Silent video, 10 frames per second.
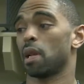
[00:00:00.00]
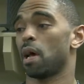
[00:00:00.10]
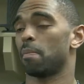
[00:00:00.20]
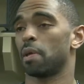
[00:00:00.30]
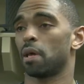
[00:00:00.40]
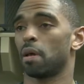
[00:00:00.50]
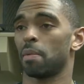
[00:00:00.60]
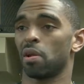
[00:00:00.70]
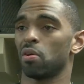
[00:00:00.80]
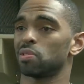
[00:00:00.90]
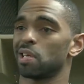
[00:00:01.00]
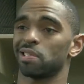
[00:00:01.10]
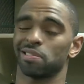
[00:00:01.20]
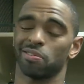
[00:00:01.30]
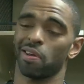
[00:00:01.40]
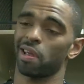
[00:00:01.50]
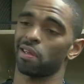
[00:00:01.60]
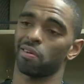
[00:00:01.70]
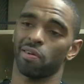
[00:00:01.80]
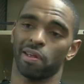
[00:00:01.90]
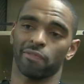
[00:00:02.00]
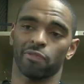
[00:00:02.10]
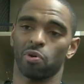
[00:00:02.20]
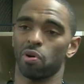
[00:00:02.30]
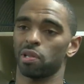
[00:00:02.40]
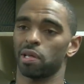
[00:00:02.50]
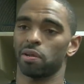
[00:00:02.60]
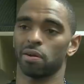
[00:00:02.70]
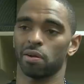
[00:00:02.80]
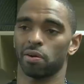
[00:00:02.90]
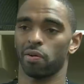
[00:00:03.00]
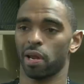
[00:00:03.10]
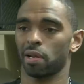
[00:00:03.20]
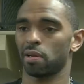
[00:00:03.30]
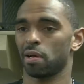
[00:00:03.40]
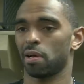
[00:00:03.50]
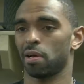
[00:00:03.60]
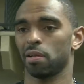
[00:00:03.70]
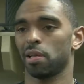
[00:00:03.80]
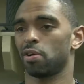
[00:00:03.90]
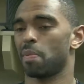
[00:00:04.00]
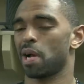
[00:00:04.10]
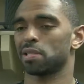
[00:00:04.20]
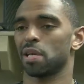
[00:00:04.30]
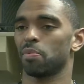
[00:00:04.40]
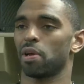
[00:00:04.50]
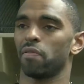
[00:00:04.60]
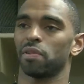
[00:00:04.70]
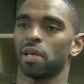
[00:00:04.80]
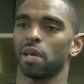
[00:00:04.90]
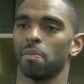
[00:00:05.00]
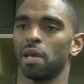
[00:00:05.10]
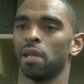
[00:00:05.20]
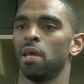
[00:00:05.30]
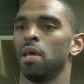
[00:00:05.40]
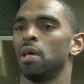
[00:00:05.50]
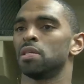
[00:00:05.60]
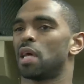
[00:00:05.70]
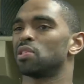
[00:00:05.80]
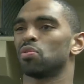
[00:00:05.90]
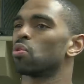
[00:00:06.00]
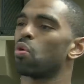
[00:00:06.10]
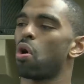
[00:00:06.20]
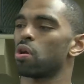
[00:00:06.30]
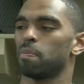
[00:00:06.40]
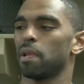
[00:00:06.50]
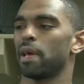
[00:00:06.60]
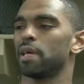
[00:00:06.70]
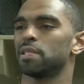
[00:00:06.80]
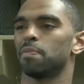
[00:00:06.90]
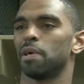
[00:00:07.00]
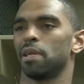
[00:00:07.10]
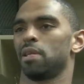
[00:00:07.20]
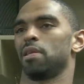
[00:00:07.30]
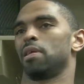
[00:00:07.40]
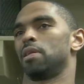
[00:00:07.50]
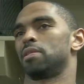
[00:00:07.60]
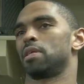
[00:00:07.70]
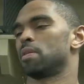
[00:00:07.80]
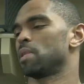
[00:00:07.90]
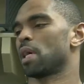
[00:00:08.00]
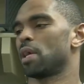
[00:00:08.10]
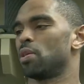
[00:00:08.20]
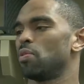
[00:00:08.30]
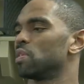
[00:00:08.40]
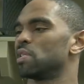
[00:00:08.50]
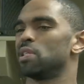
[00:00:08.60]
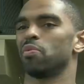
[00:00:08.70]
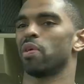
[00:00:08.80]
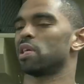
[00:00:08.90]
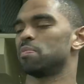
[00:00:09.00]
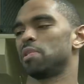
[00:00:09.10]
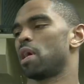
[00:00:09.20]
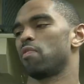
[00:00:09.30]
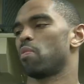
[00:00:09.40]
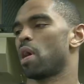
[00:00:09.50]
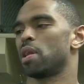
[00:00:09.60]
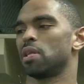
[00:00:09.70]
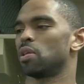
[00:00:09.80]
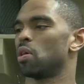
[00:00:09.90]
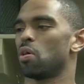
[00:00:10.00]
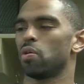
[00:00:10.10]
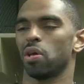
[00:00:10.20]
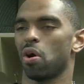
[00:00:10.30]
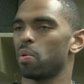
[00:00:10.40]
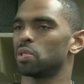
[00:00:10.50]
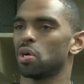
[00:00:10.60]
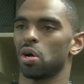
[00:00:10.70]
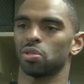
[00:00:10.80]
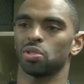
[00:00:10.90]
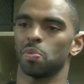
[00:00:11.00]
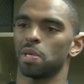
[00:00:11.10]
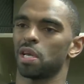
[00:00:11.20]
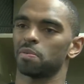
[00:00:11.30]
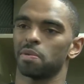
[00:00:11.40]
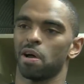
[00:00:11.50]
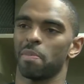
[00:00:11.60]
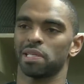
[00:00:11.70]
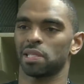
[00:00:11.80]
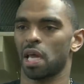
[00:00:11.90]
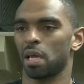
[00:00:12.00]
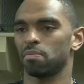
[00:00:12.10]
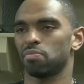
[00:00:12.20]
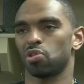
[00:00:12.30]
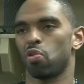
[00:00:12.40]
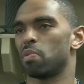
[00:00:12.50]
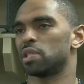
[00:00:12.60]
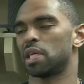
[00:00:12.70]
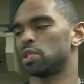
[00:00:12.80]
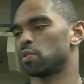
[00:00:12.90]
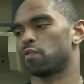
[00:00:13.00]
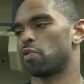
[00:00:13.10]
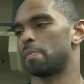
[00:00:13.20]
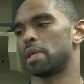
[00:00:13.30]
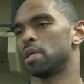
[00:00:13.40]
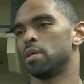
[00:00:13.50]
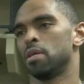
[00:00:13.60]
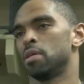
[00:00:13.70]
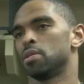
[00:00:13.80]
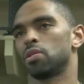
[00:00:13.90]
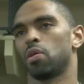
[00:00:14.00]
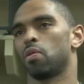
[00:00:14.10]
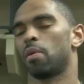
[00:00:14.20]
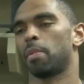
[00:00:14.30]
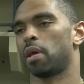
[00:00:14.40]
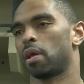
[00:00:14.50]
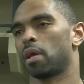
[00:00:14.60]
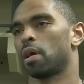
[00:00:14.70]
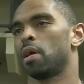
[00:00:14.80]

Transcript: lot, man. I mean, Jose is great, great floor leader, great uh, leader by example and everything. I mean, I still don't know all the plays, but it seems like I do because he directs me everywhere I need to go. He always talking to me, helps me out, makes the game so much easier for me. So, I mean,